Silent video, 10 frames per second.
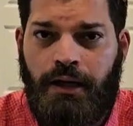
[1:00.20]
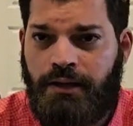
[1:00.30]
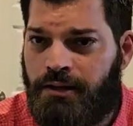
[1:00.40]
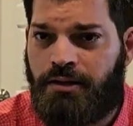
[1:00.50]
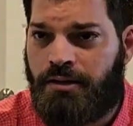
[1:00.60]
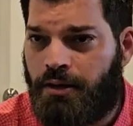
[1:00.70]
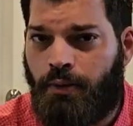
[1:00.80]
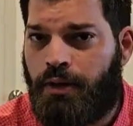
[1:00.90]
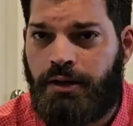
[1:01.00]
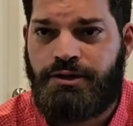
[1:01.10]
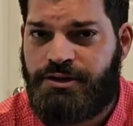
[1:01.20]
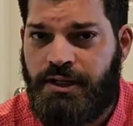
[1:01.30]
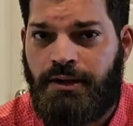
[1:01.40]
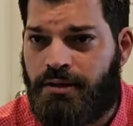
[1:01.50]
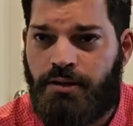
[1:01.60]
because you still are wearing
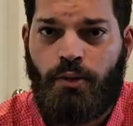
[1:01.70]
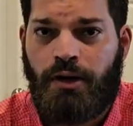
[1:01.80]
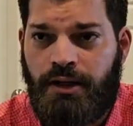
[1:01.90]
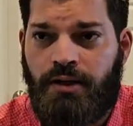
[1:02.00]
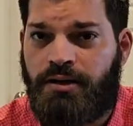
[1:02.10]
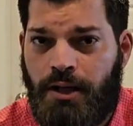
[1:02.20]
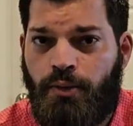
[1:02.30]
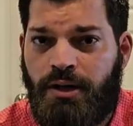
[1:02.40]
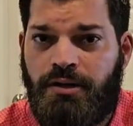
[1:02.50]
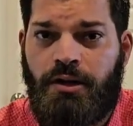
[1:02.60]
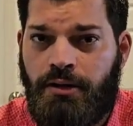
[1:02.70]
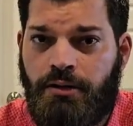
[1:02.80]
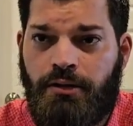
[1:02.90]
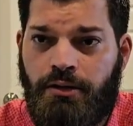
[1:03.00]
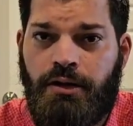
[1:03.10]
jeans and you're working outside when it's
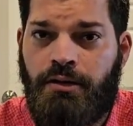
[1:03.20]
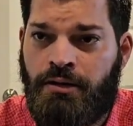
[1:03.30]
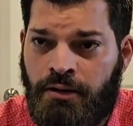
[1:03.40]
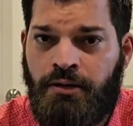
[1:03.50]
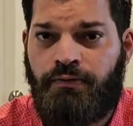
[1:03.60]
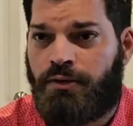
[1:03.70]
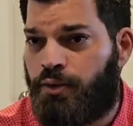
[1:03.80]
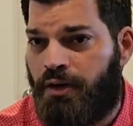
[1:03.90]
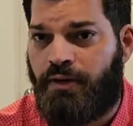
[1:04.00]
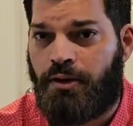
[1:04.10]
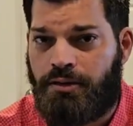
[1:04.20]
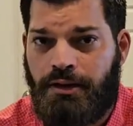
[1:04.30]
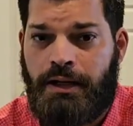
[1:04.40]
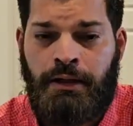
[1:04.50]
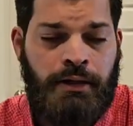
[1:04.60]
100 degrees for 12 hours a
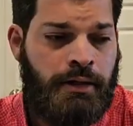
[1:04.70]
day.